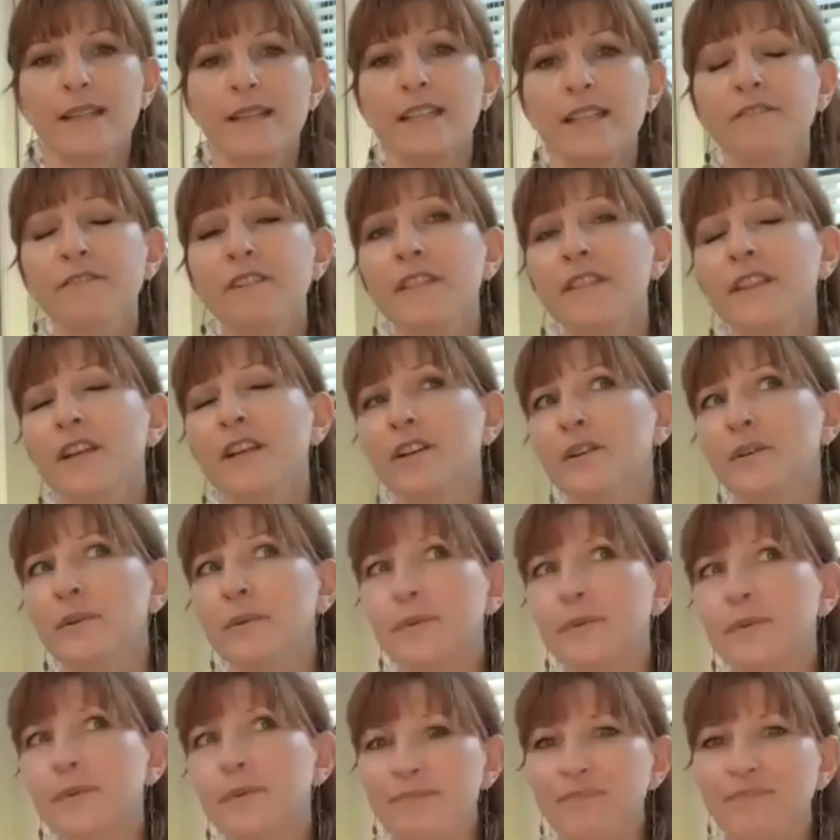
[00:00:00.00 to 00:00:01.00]
Even
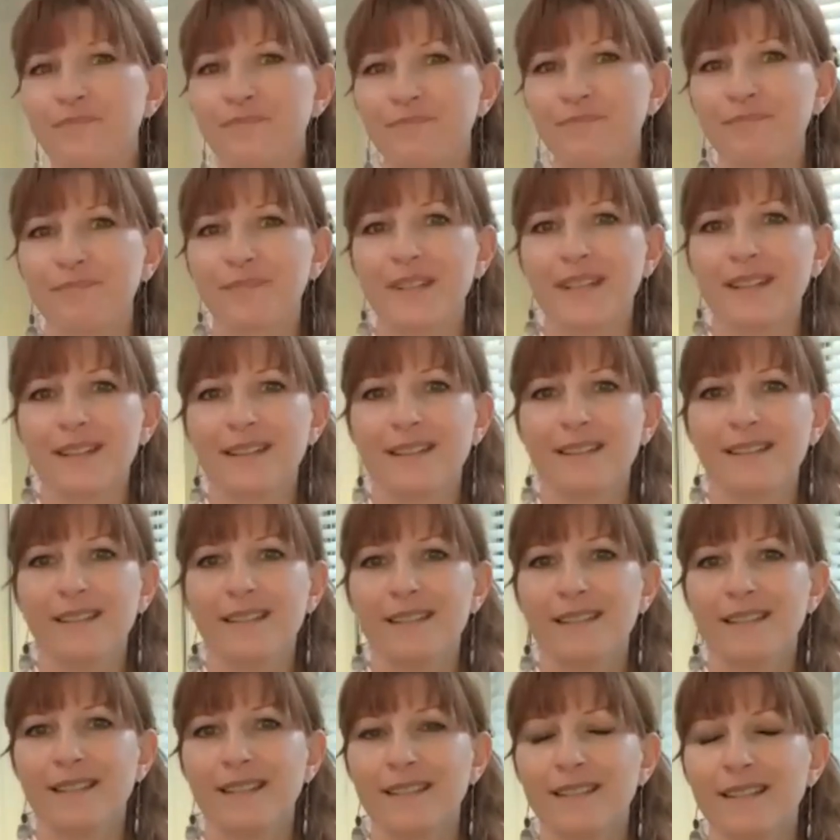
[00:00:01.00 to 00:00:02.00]
though
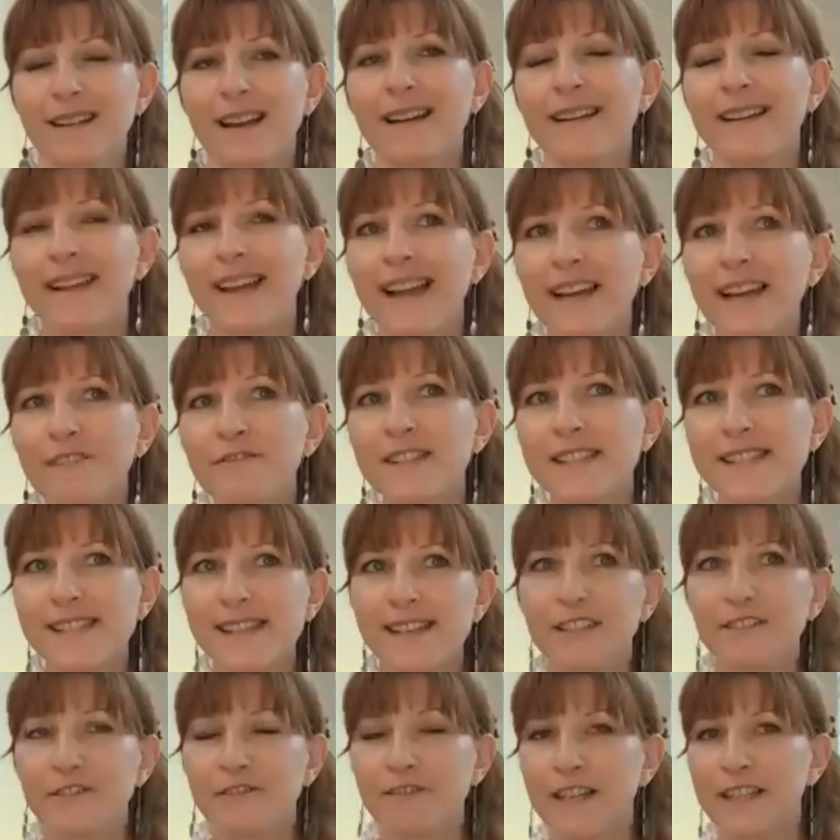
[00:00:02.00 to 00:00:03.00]
I have
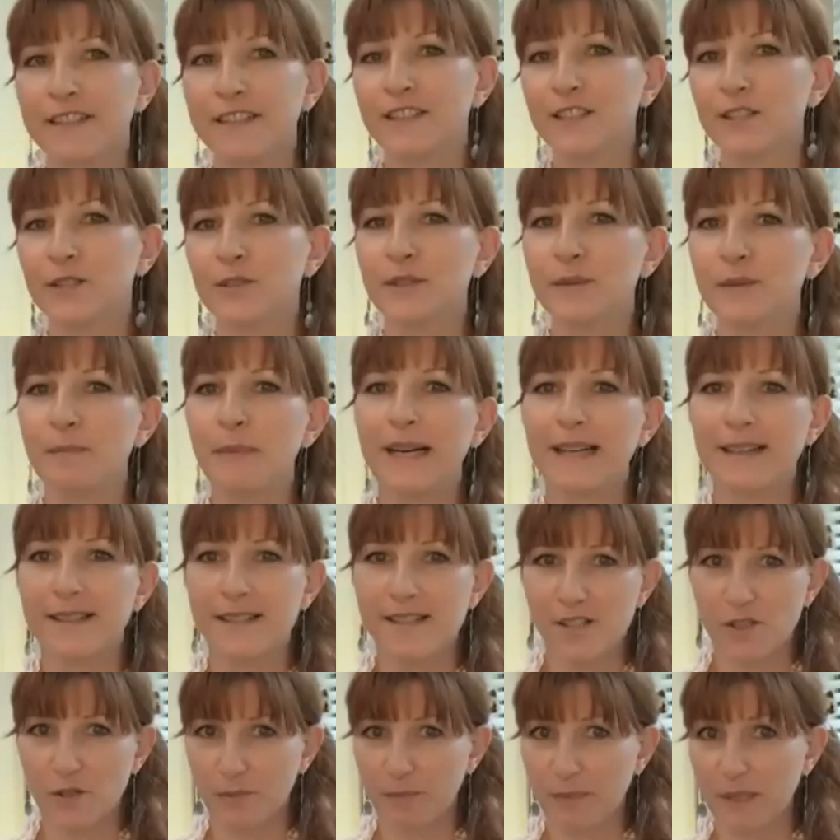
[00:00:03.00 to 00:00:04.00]
said final
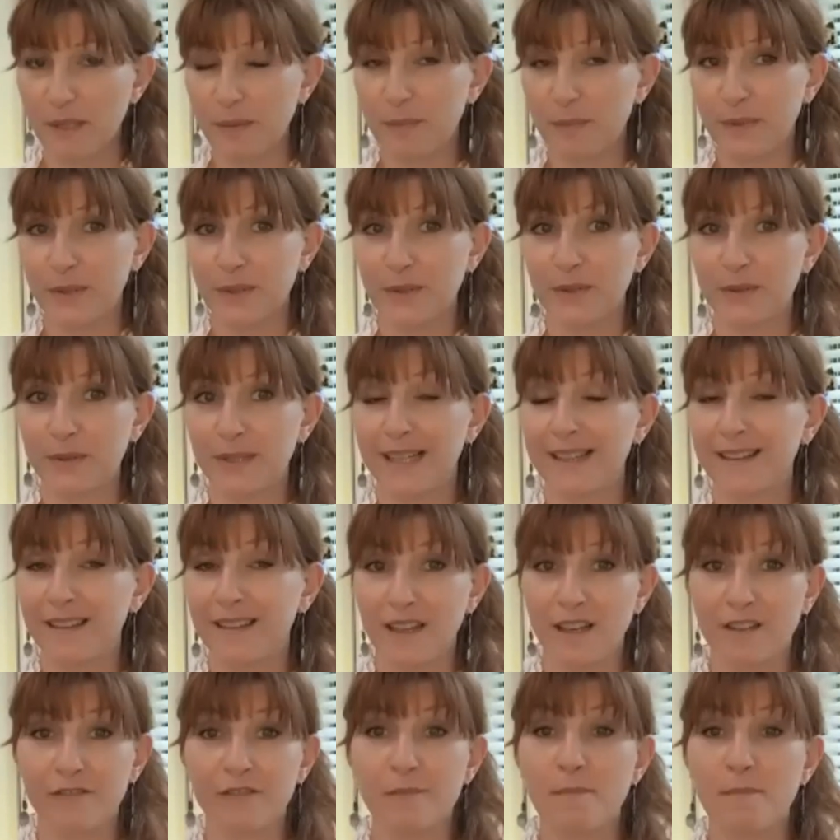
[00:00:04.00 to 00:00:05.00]
goodbyes to people I
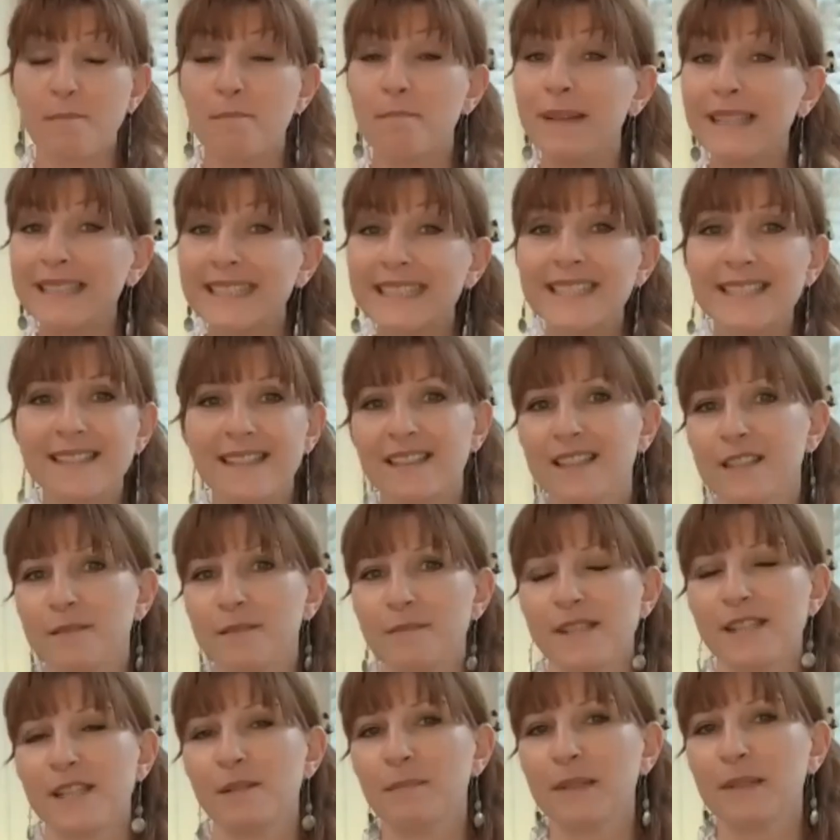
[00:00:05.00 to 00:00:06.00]
loved many
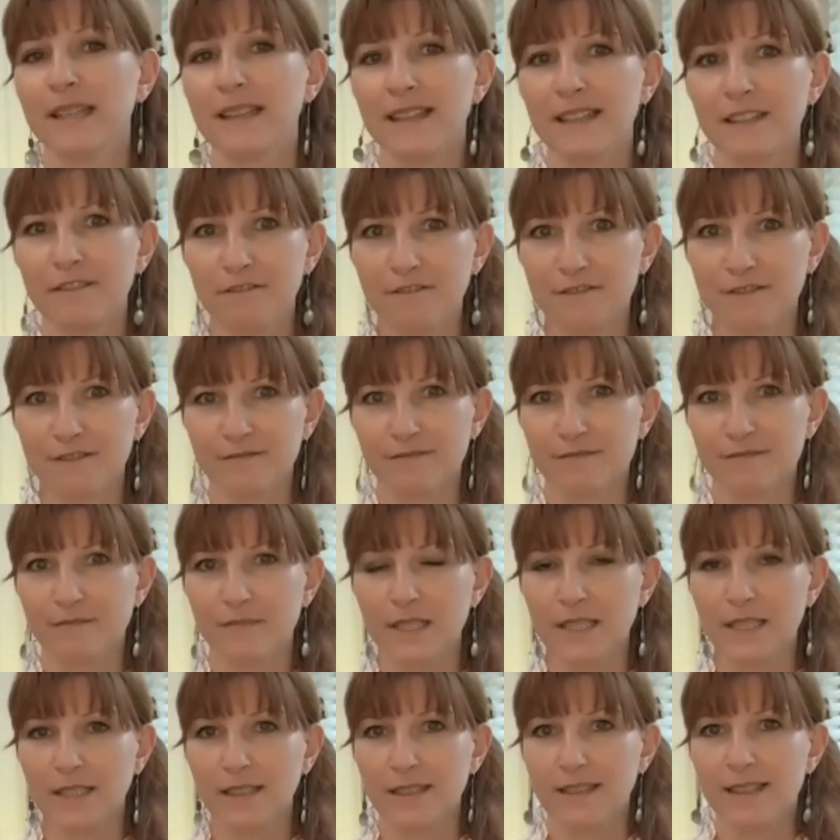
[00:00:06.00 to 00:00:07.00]
times in my life,
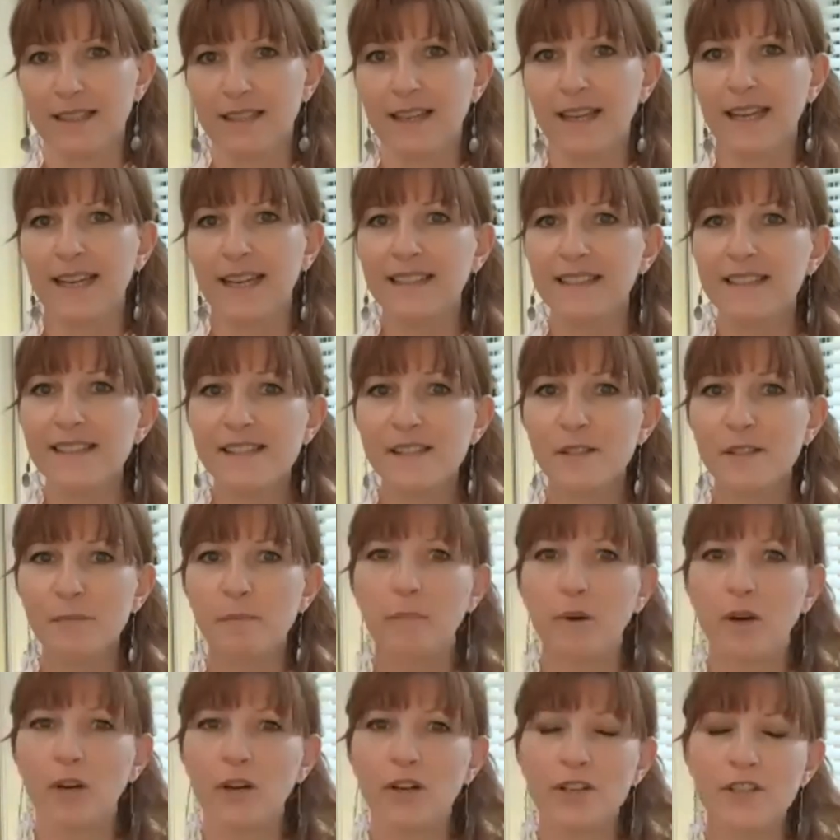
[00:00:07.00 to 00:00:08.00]
Haley's
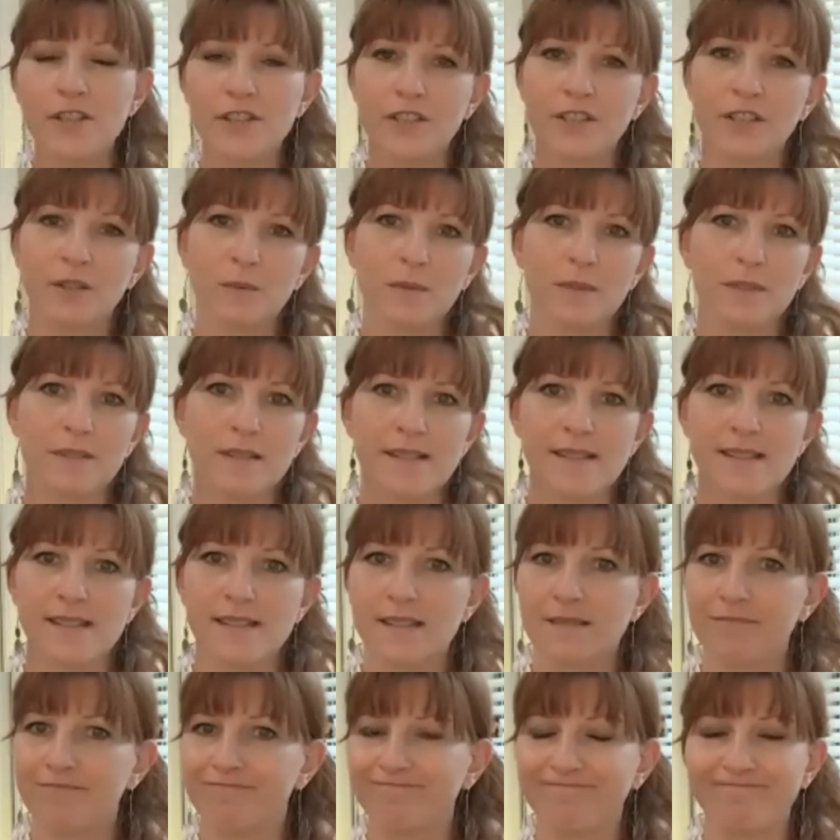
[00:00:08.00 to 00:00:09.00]
departure
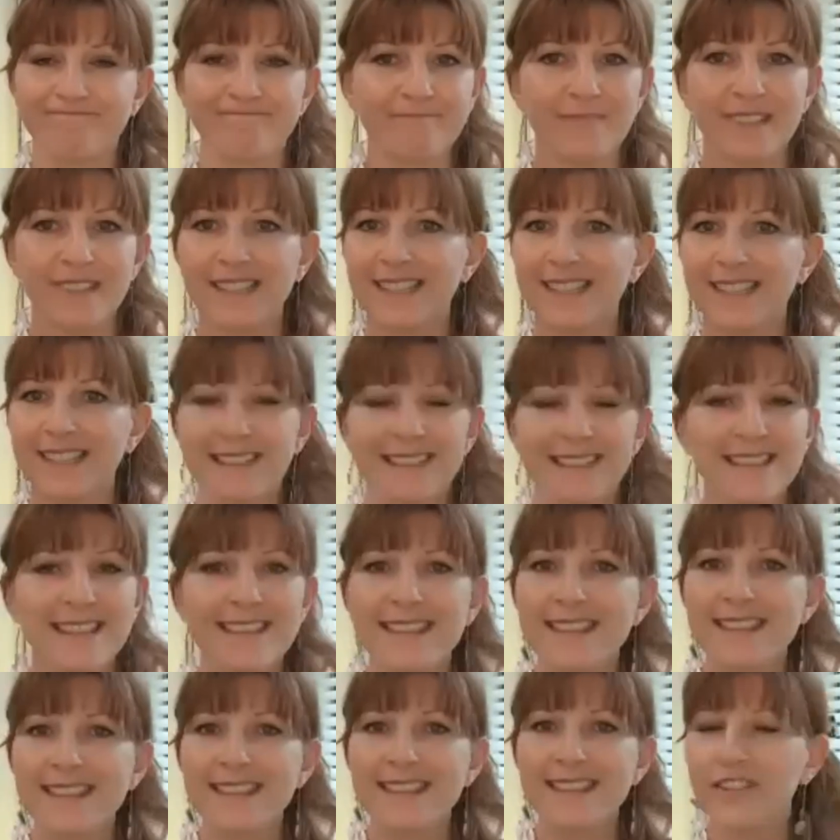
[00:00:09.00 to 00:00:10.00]
was like
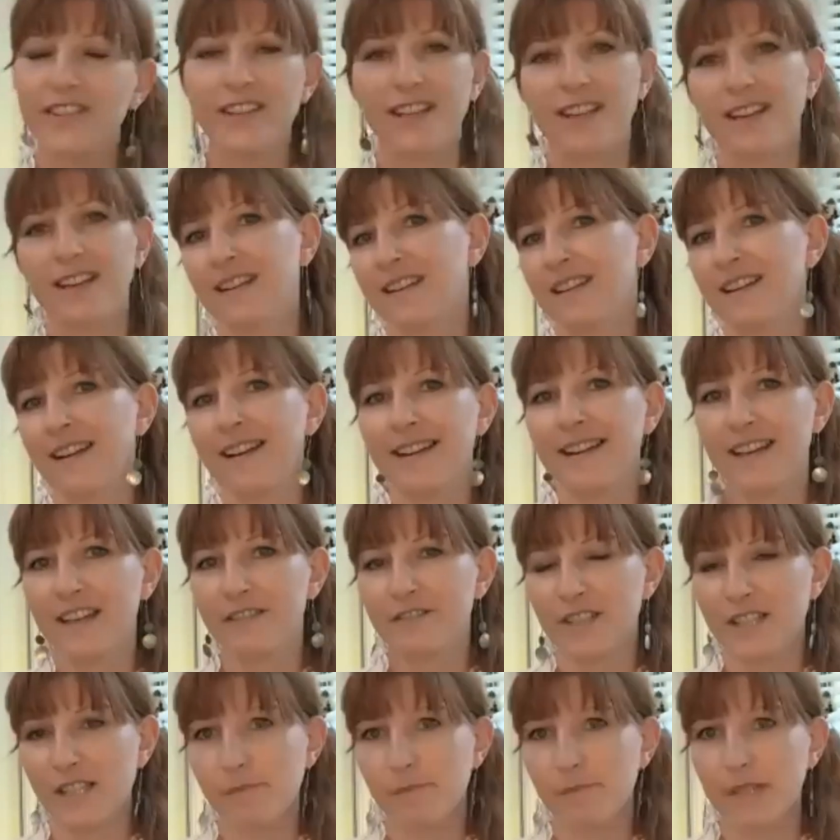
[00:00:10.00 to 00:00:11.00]
nothing I
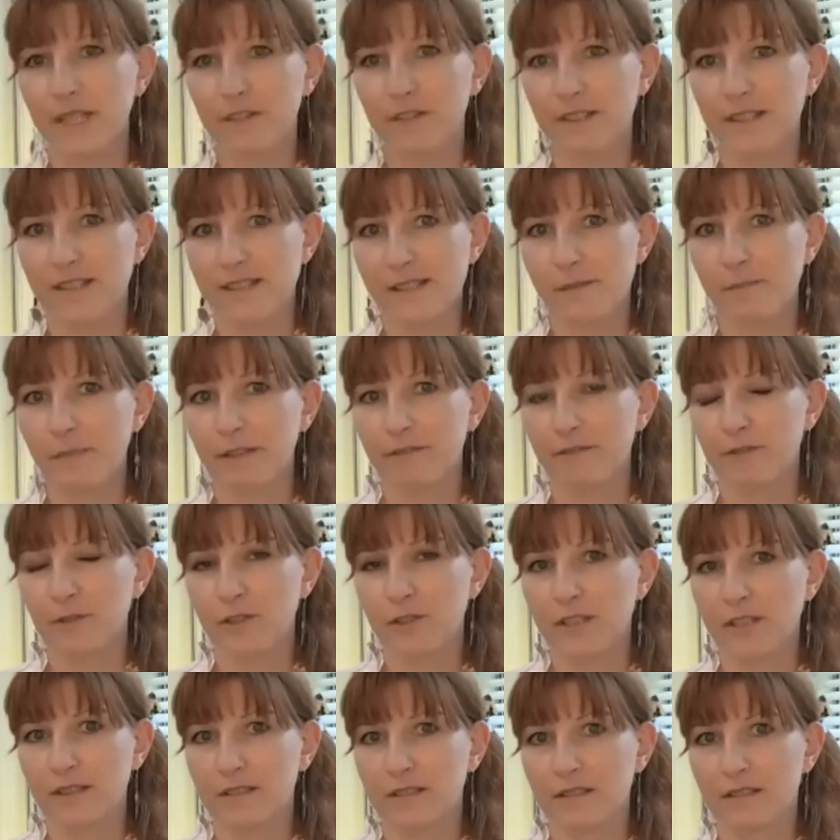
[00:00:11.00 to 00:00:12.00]
have experienced
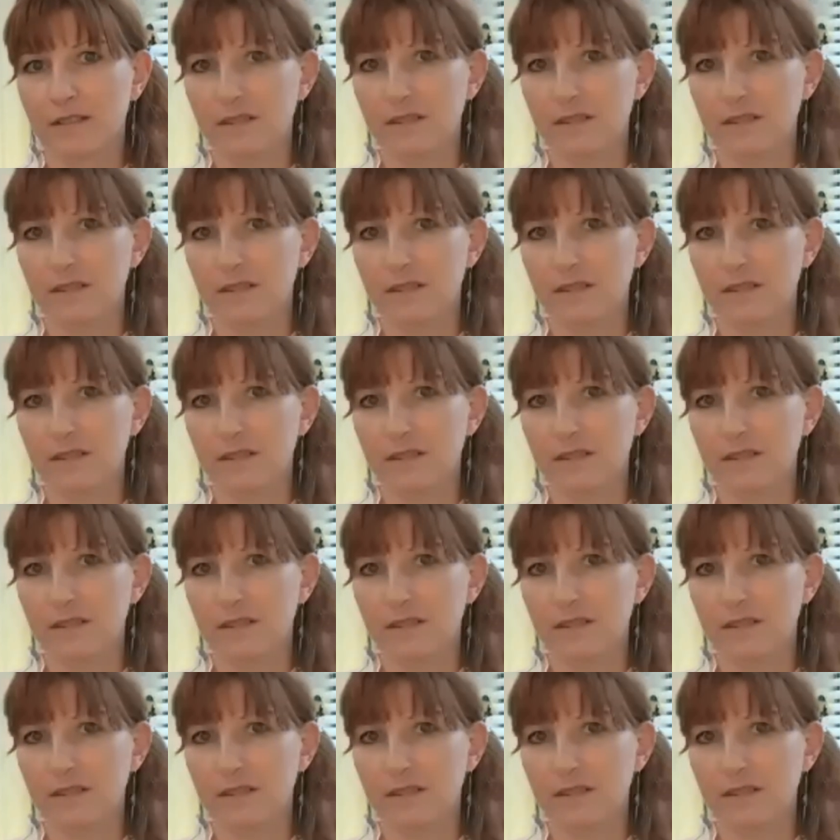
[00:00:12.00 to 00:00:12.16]
before.